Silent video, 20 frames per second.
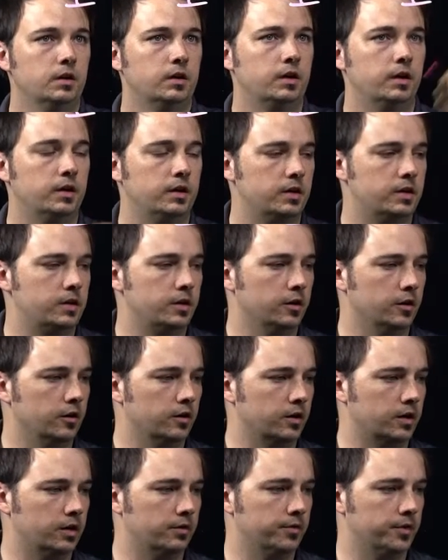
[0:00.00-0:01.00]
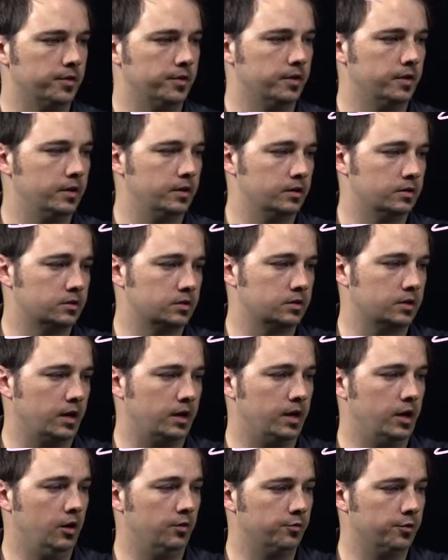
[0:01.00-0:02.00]
And here, given it's
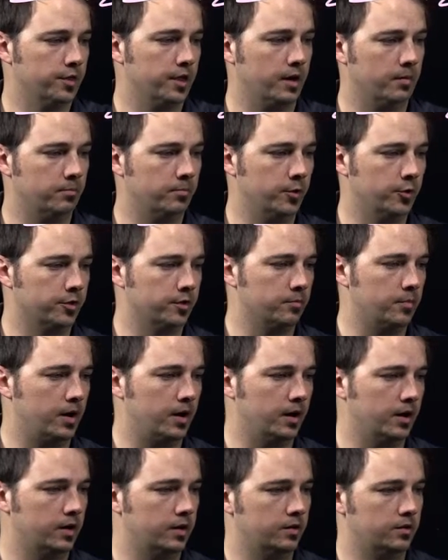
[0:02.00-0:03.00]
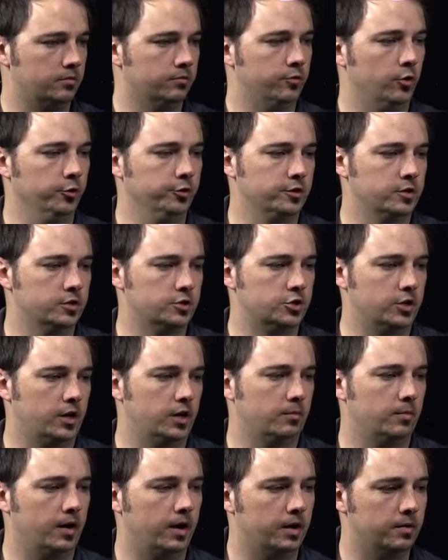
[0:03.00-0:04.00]
kind of helpful that both of my voltage
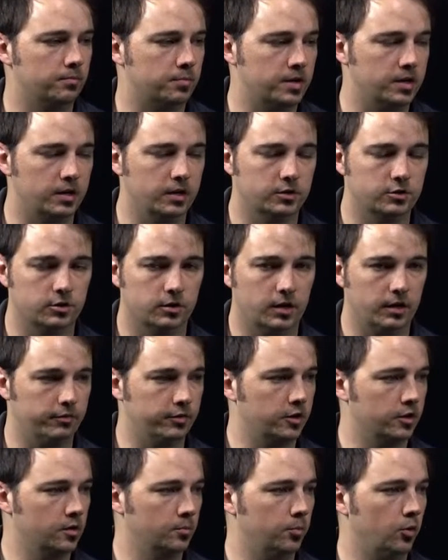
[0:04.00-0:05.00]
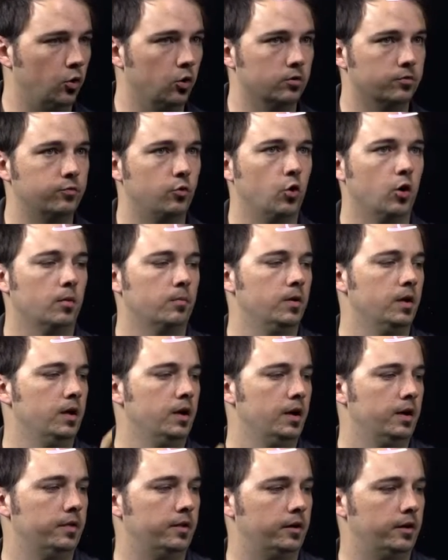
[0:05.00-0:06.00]
and my impedance are given in the polar form,
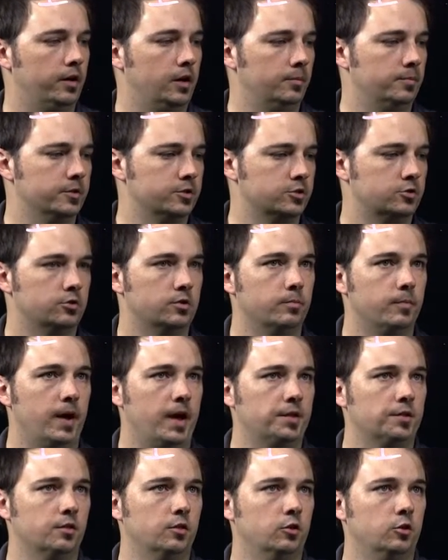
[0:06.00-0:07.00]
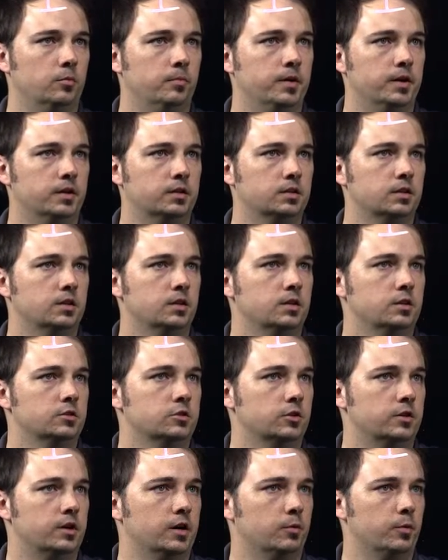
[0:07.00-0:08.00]
that'll help us do the math a little bit.
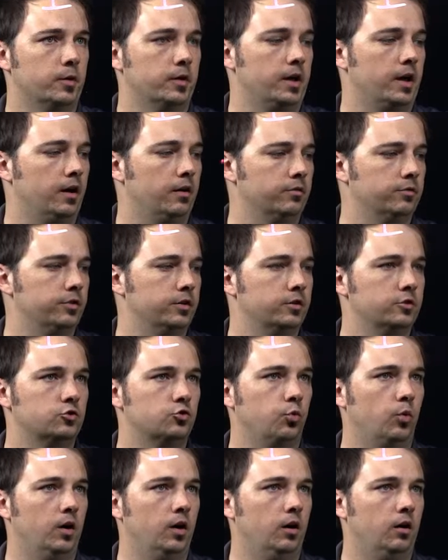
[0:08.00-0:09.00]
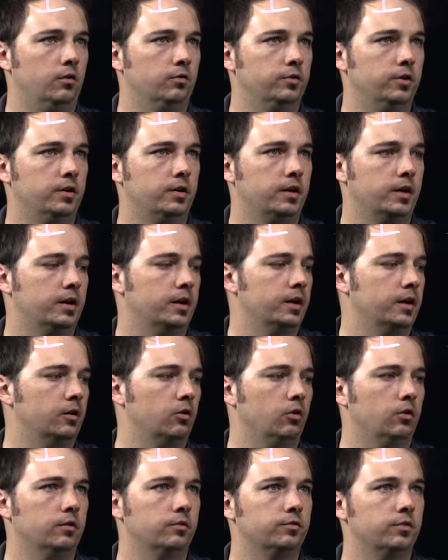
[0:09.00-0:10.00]
So here we would have 12 at an
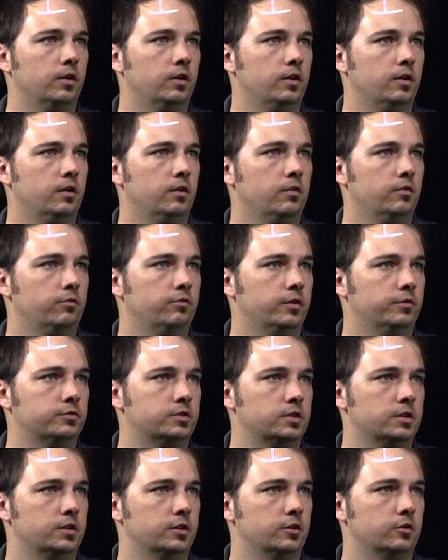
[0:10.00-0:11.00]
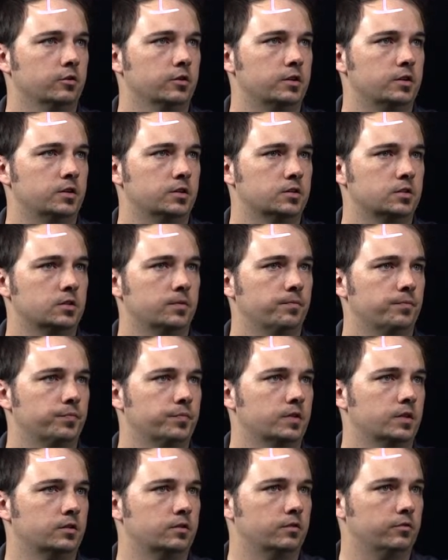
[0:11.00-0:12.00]
angle of 15 degrees
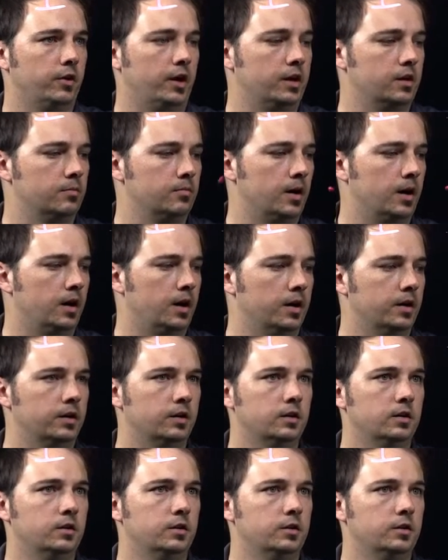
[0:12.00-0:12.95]
divided by